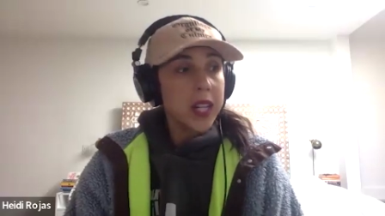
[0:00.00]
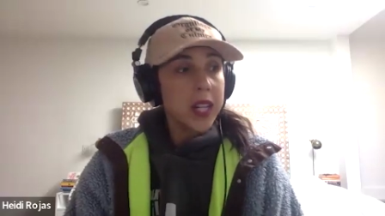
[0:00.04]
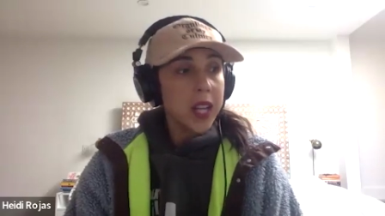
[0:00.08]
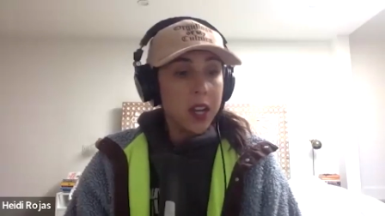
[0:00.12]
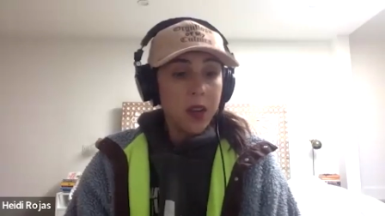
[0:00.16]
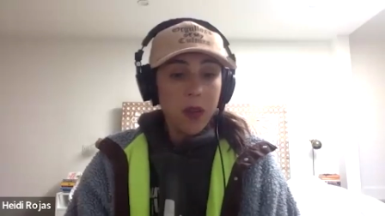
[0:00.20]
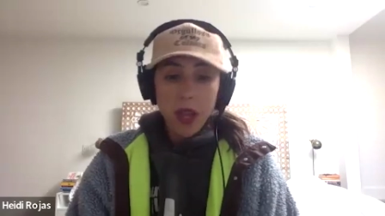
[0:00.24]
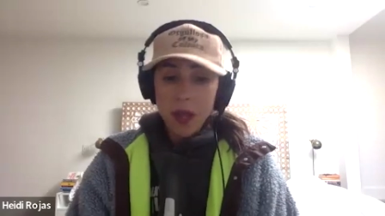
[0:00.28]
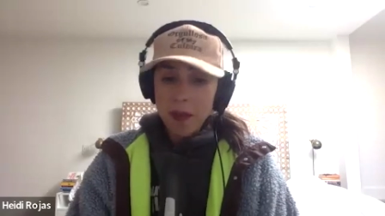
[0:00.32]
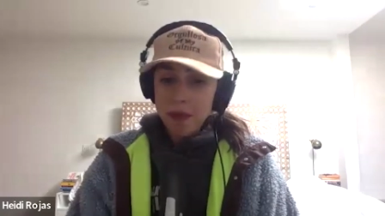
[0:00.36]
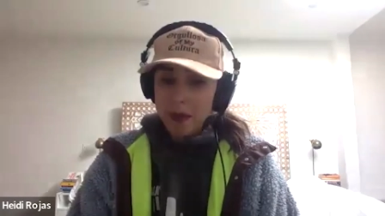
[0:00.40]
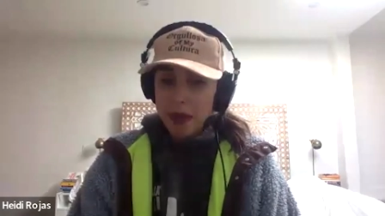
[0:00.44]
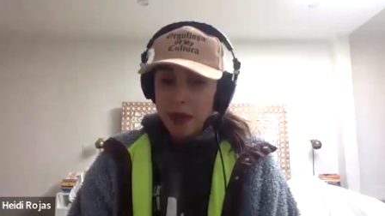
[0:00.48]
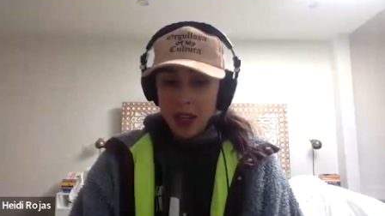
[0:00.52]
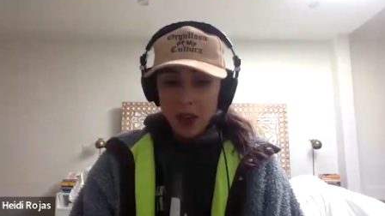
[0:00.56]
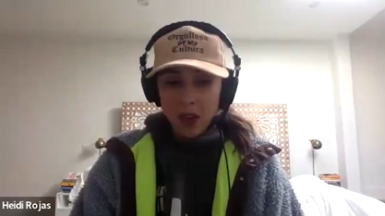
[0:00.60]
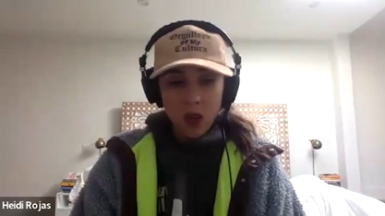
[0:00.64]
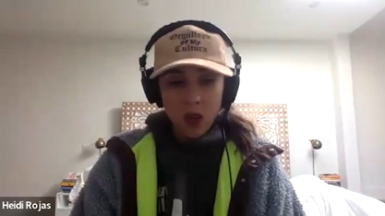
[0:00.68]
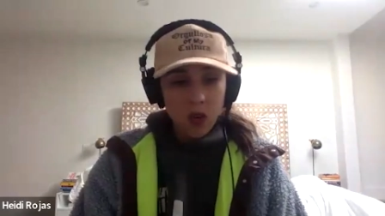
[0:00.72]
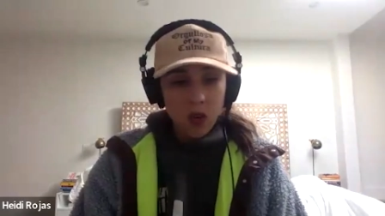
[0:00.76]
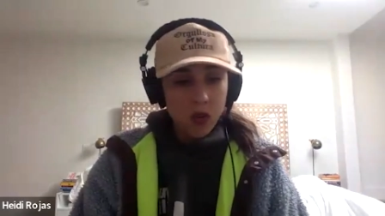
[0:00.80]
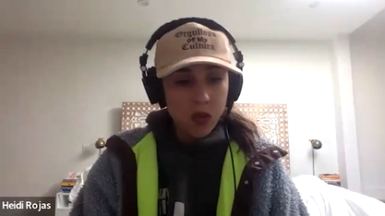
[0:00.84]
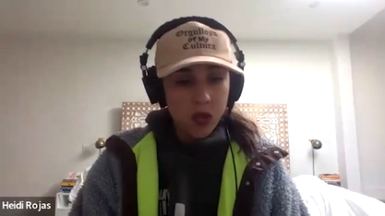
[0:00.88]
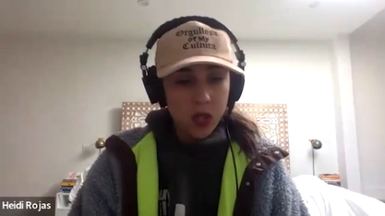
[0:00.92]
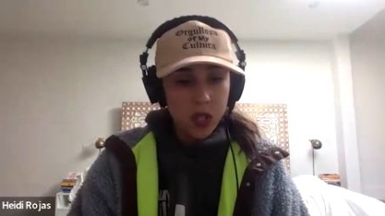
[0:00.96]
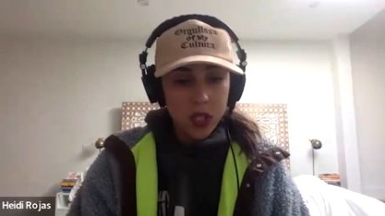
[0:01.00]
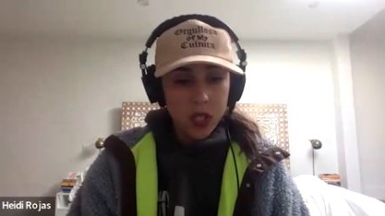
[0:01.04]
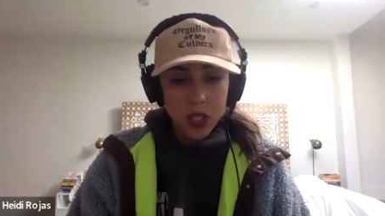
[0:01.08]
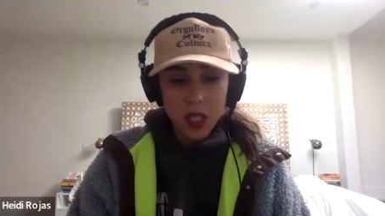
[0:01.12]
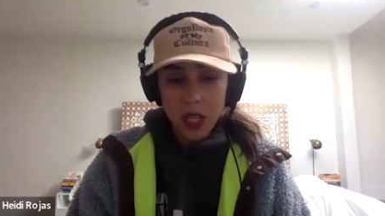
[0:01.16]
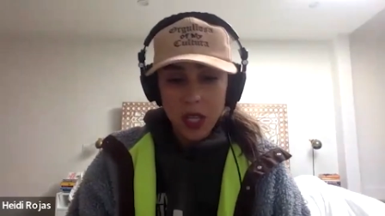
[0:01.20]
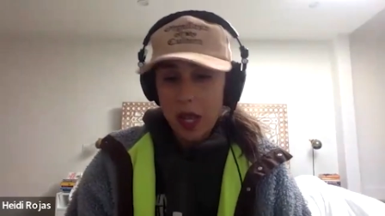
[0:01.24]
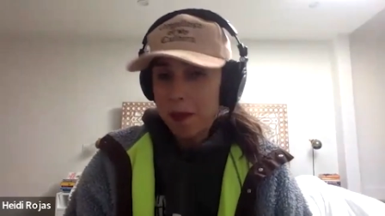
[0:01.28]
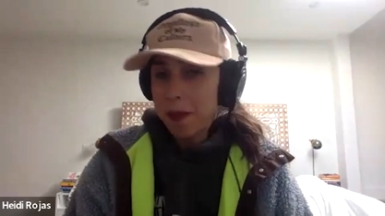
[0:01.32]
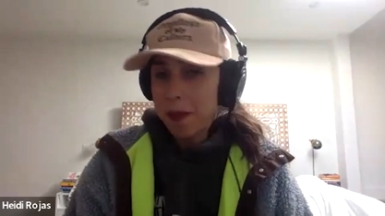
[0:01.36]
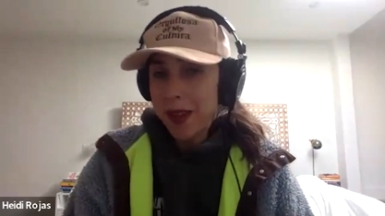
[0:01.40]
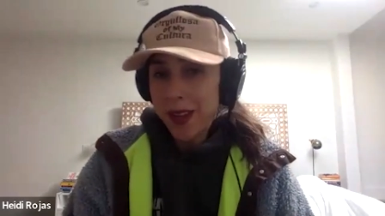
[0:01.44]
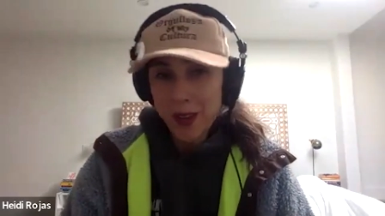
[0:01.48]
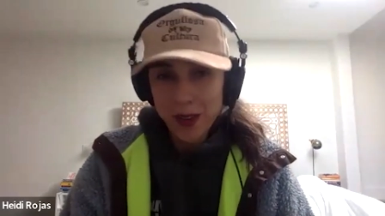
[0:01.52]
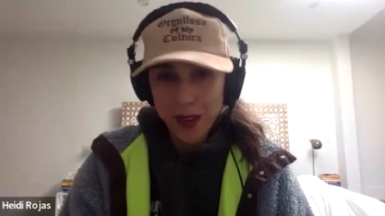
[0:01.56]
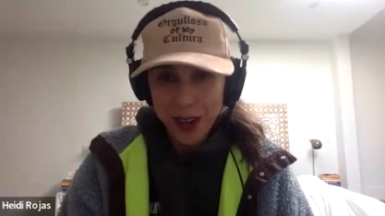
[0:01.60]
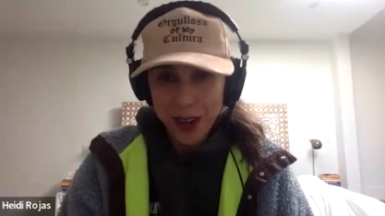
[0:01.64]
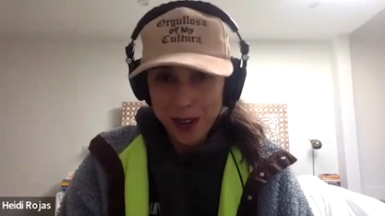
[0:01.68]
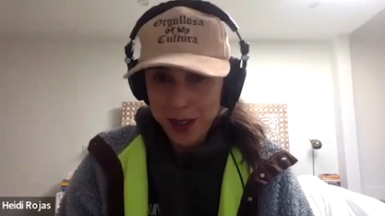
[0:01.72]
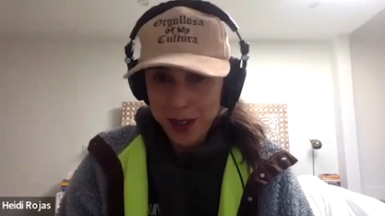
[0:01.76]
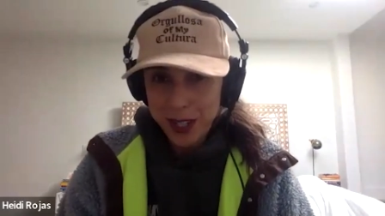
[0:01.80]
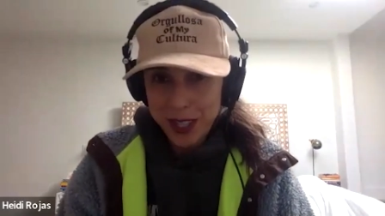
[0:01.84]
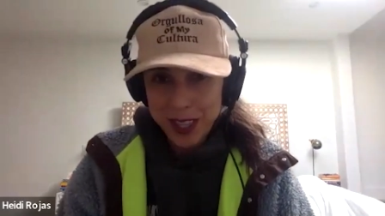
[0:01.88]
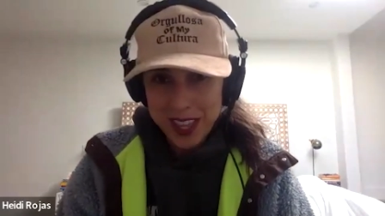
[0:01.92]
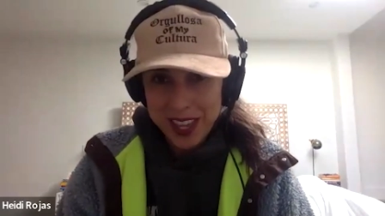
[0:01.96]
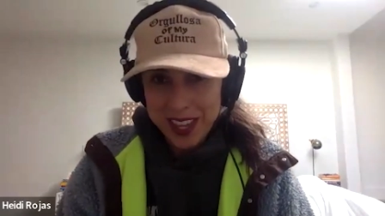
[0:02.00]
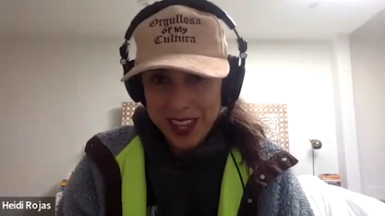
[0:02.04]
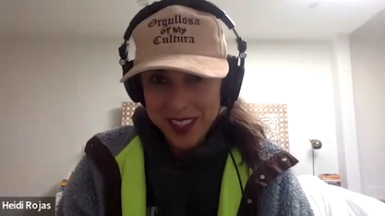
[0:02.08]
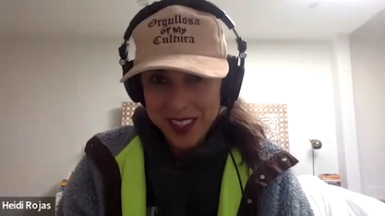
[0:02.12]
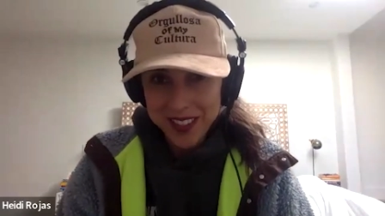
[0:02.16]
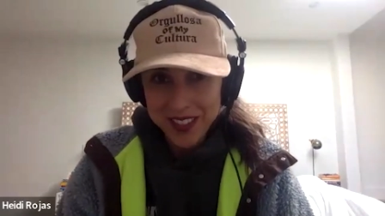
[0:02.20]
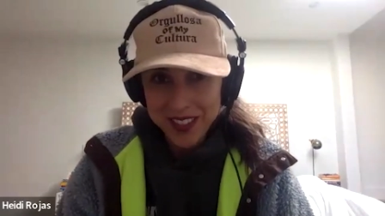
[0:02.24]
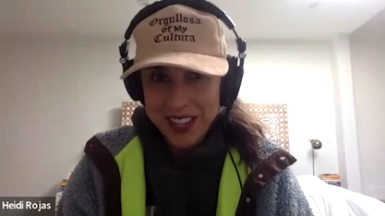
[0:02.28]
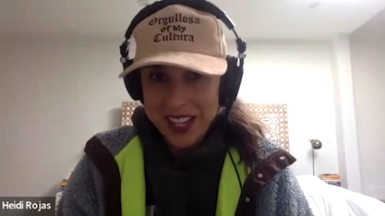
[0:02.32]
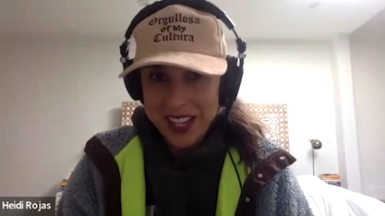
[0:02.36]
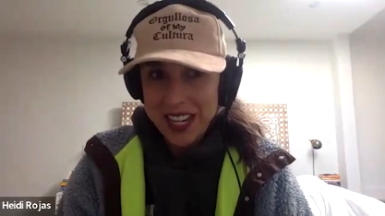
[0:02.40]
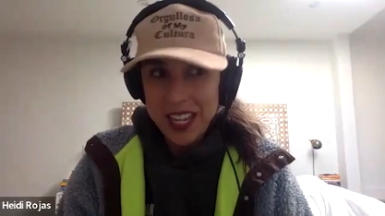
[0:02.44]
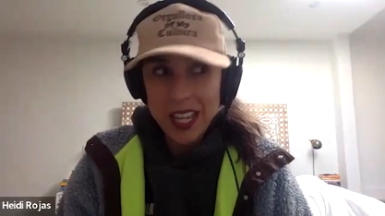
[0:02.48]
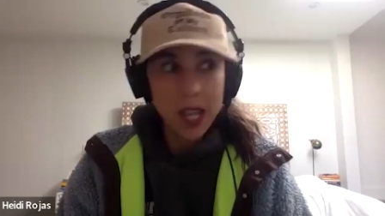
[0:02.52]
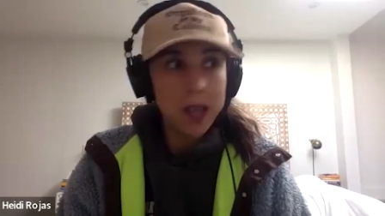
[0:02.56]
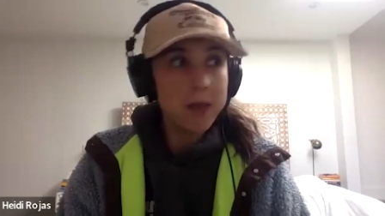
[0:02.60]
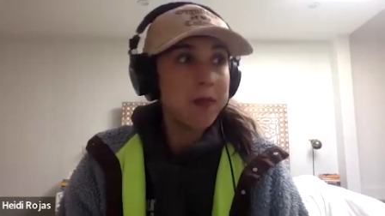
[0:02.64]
now I'm my own everything, Wendy.